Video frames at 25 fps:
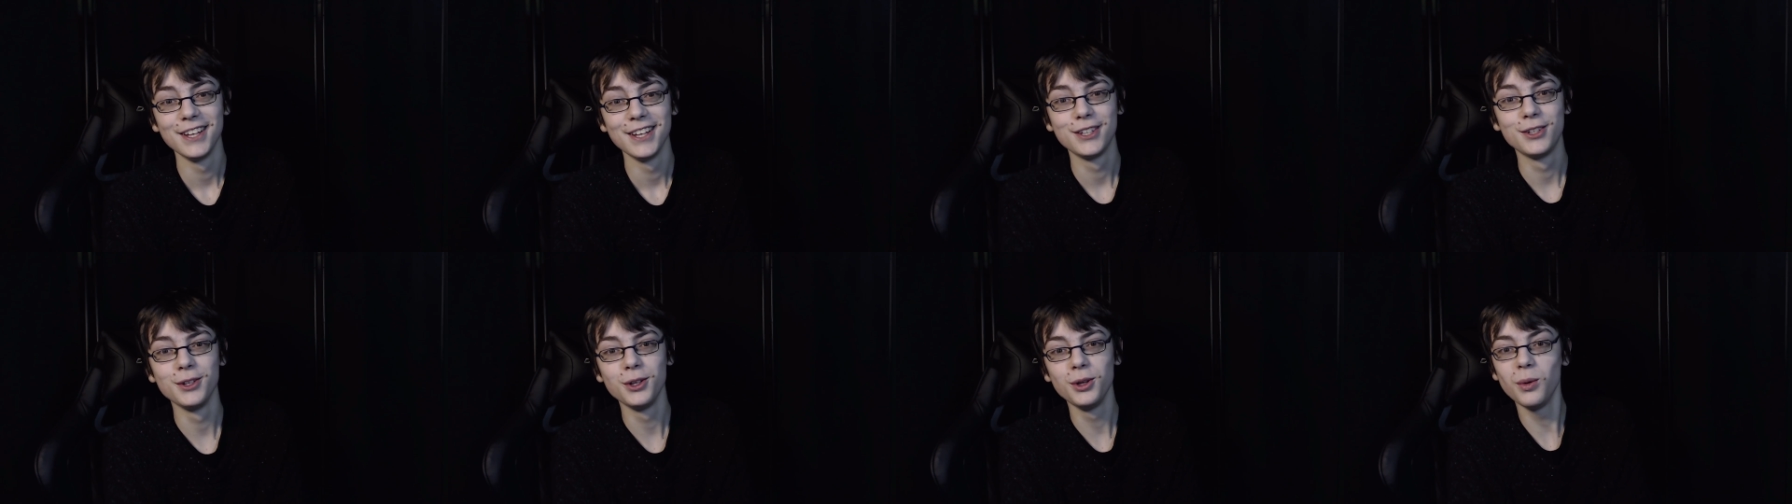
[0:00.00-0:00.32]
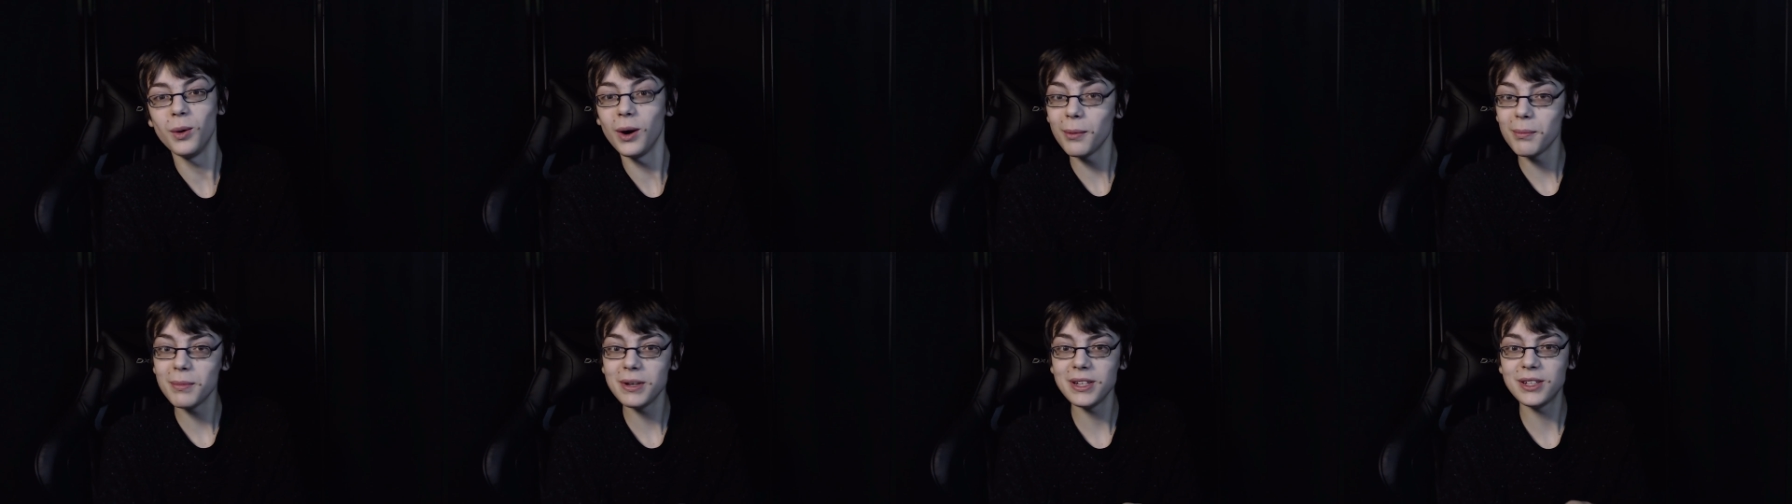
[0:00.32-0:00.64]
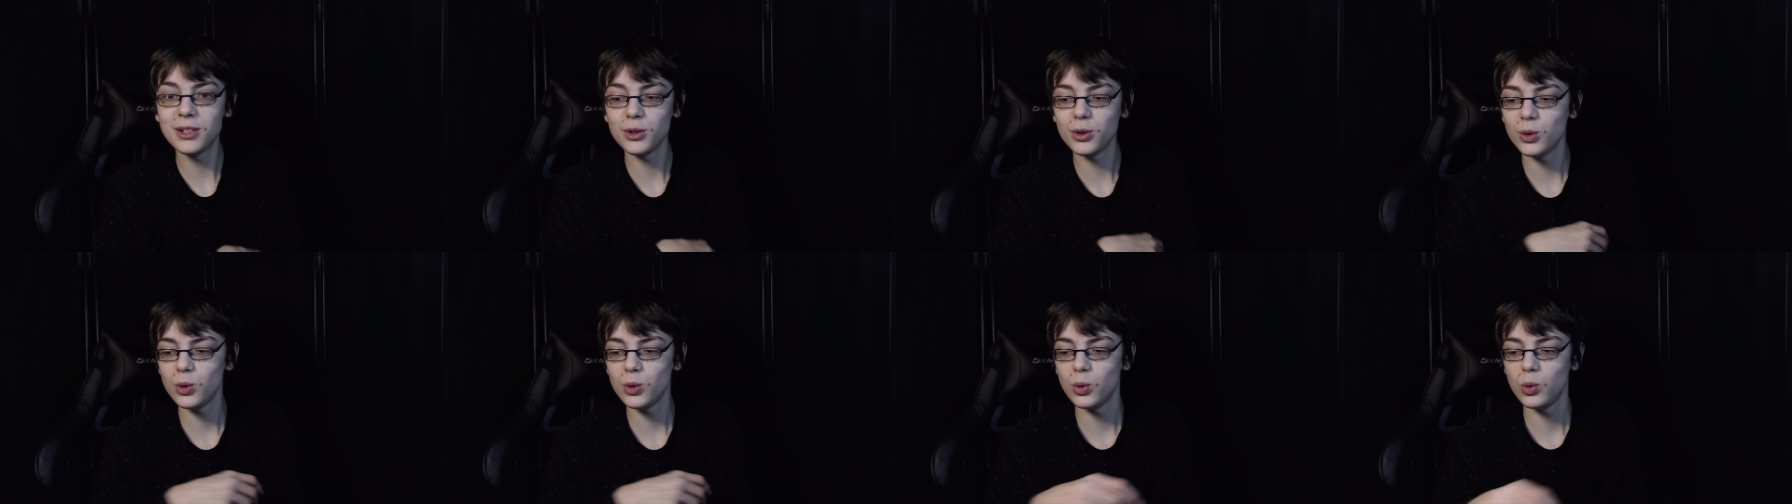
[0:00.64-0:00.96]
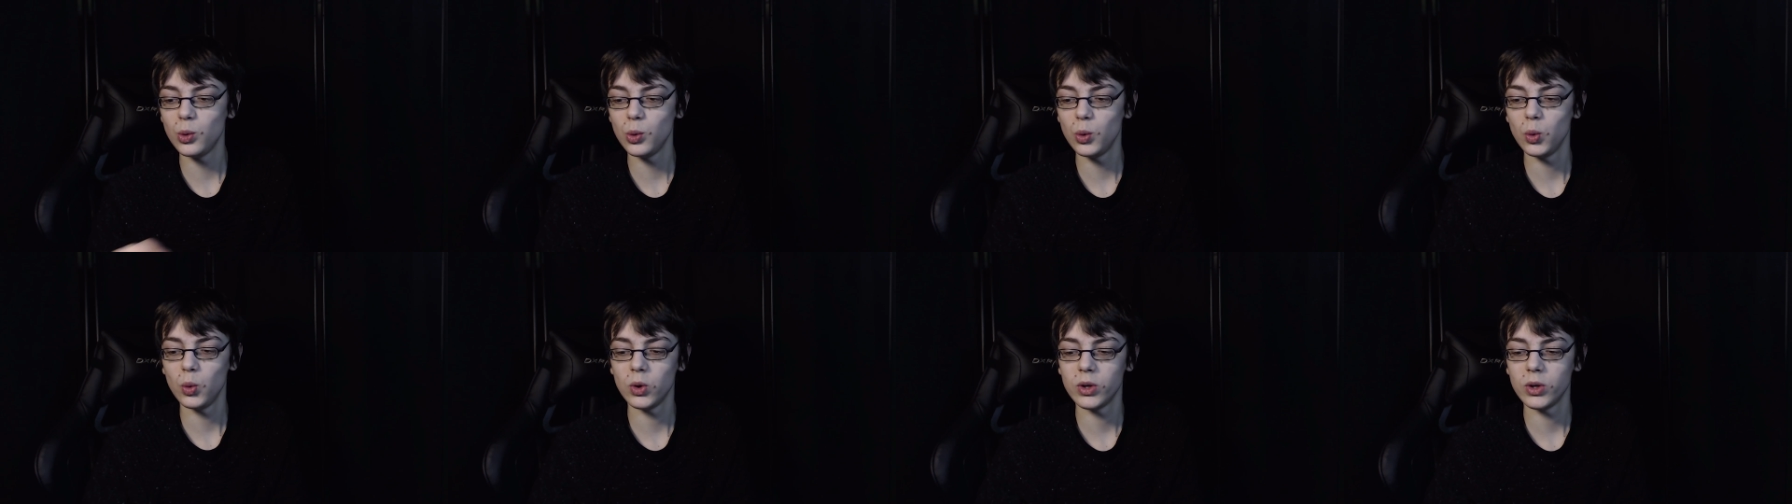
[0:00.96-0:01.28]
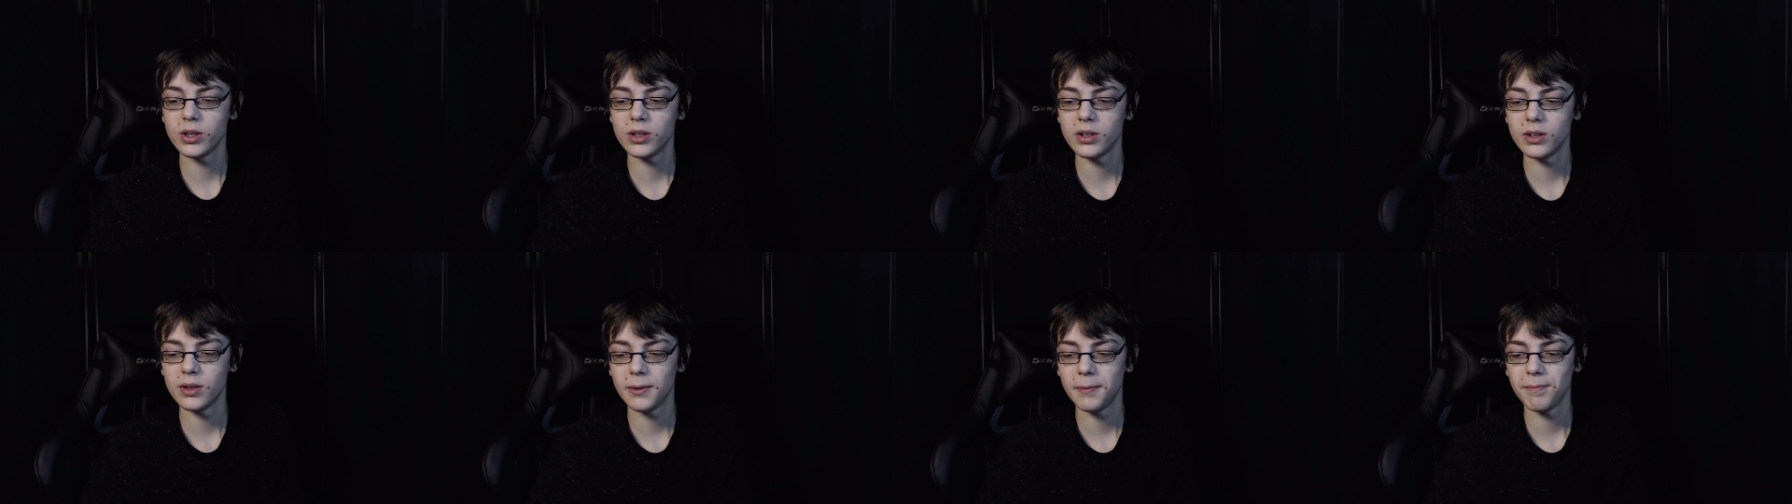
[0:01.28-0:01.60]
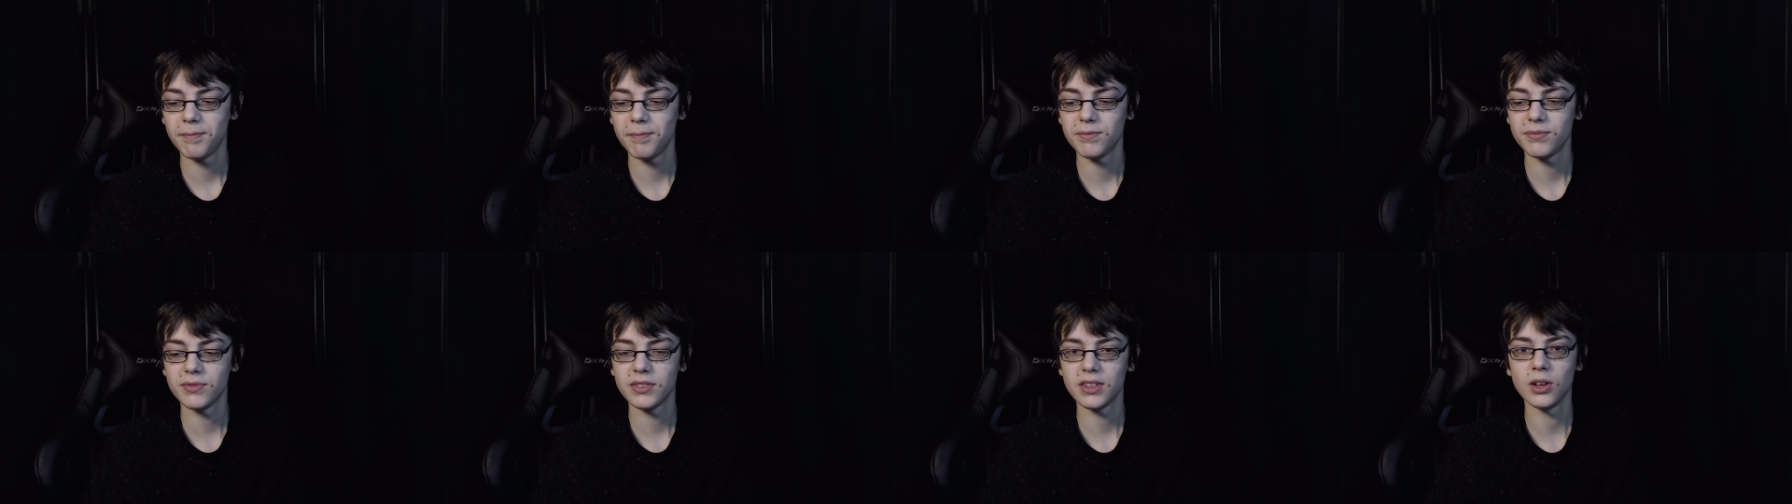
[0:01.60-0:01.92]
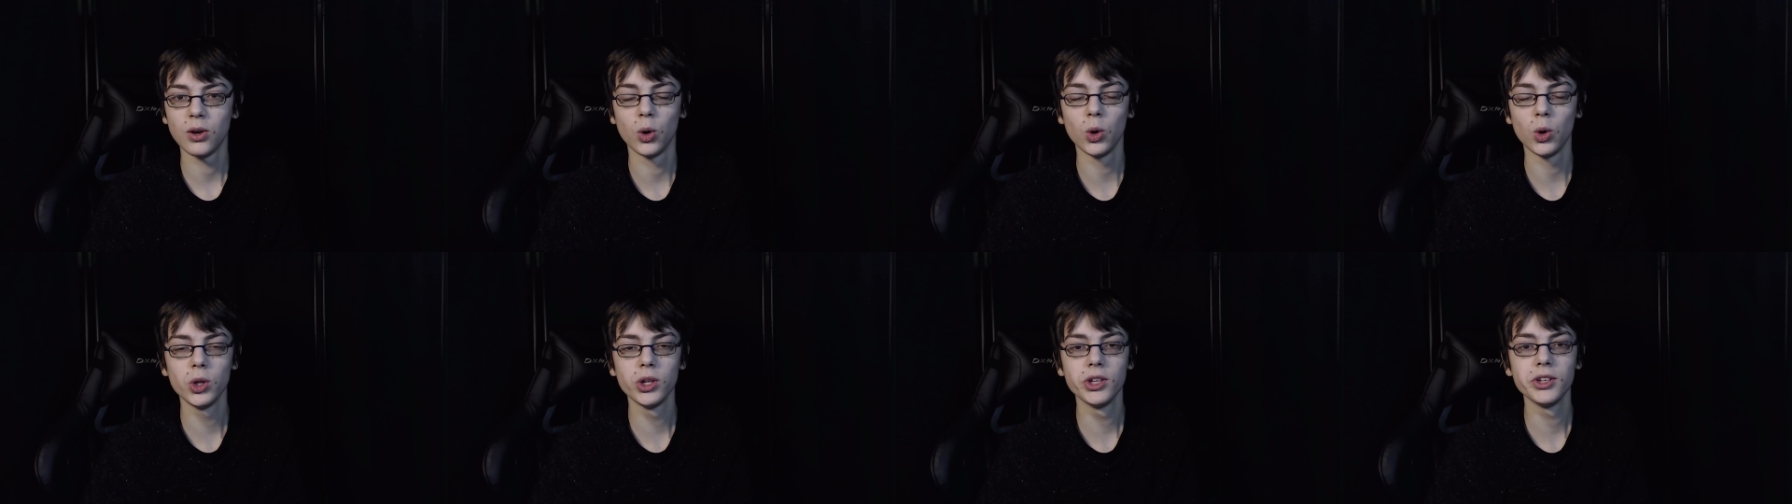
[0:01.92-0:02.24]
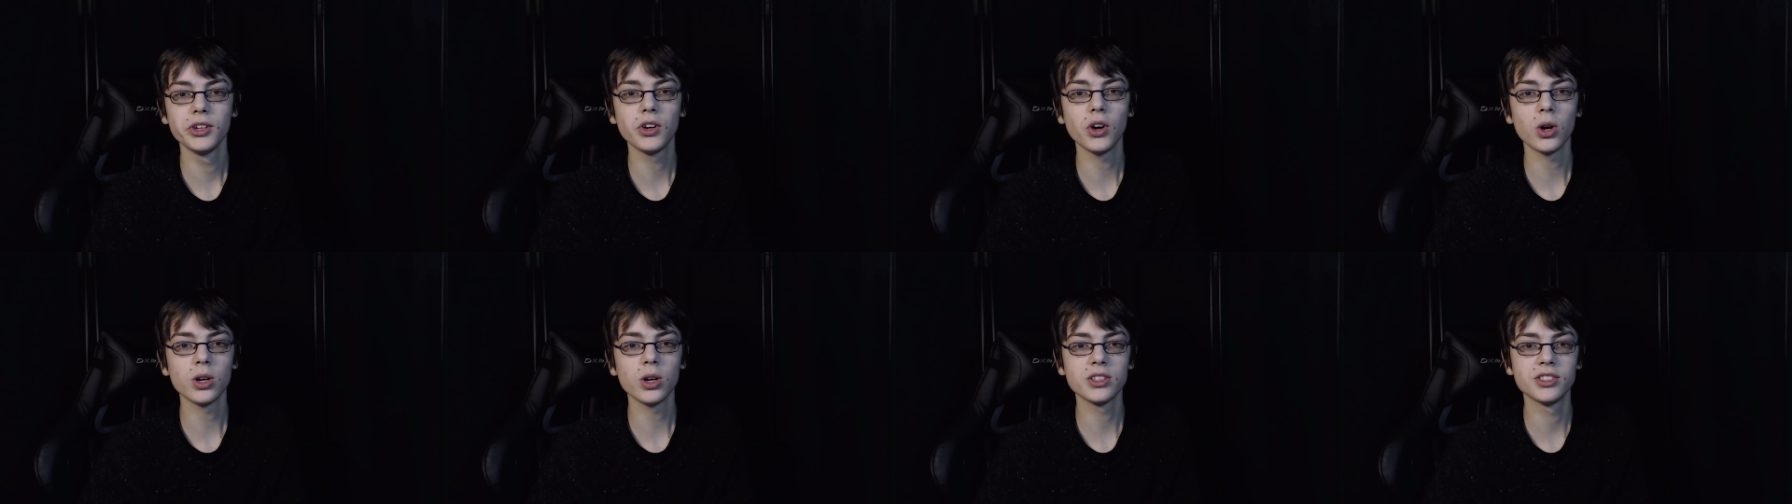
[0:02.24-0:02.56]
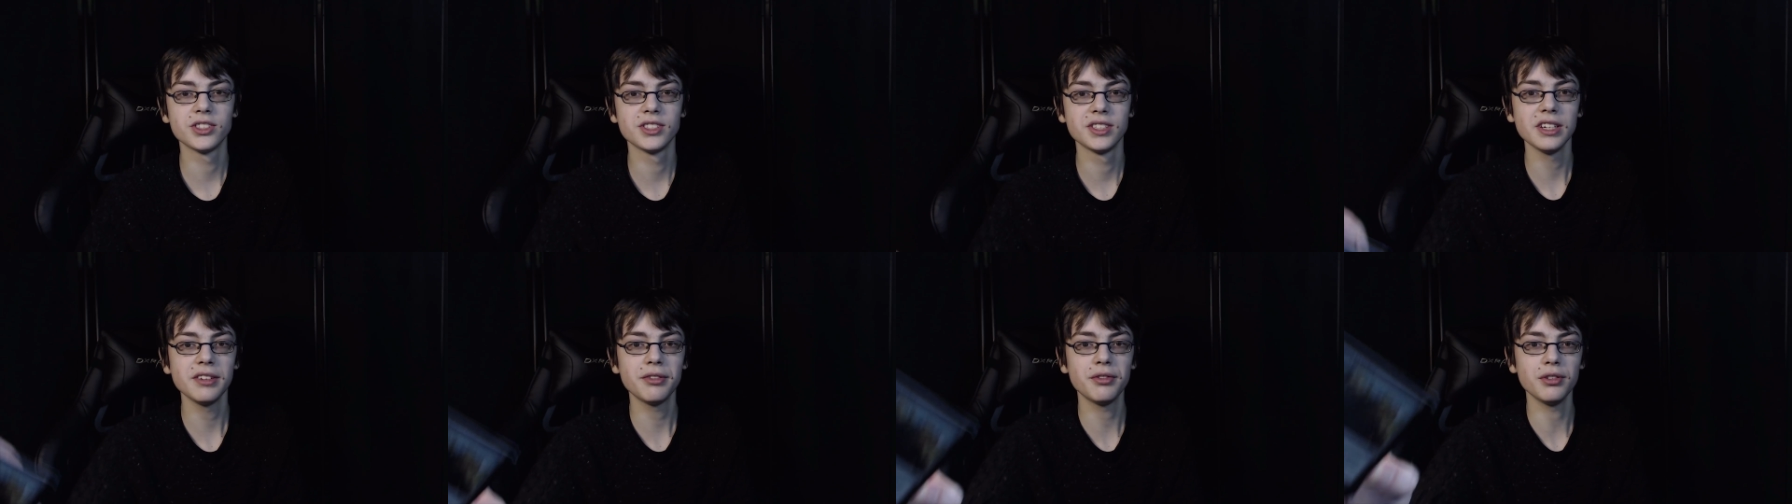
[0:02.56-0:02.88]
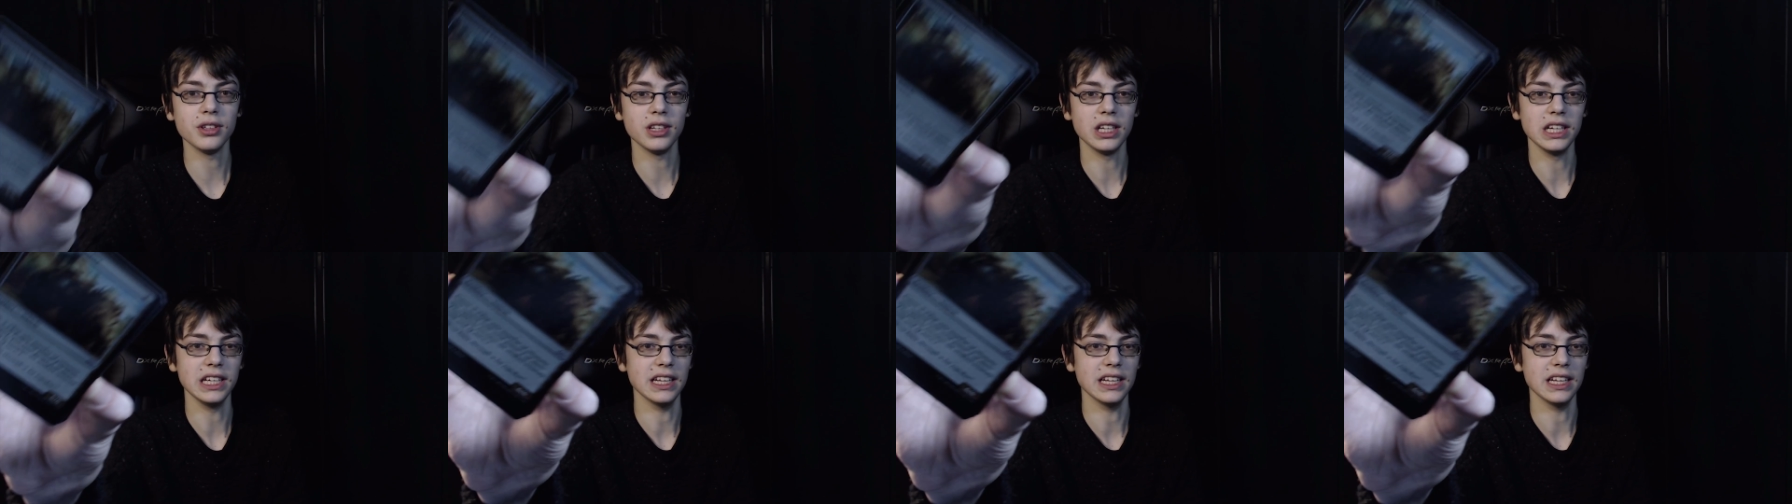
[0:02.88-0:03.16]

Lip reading: Do you want me to hold the cards differently,